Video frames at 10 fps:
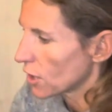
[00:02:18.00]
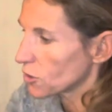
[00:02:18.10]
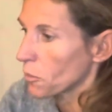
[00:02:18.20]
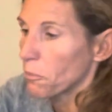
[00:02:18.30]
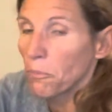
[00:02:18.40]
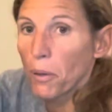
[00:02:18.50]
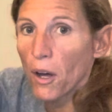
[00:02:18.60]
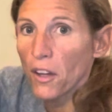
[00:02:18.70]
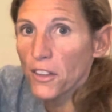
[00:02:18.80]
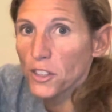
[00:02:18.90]
to
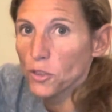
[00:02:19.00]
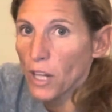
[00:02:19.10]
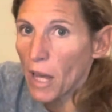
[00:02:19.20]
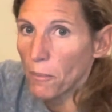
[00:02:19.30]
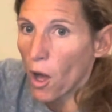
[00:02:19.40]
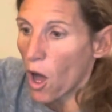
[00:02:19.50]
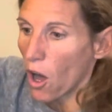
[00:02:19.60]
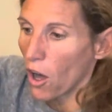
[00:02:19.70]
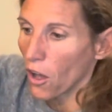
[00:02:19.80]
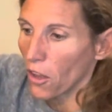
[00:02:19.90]
pull the strap
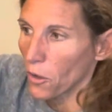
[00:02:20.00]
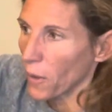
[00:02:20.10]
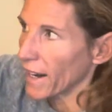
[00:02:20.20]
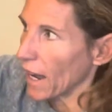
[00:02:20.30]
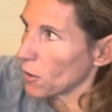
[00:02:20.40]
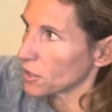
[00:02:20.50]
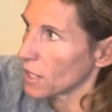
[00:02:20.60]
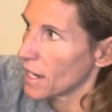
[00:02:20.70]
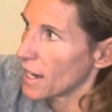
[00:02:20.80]
all the way out.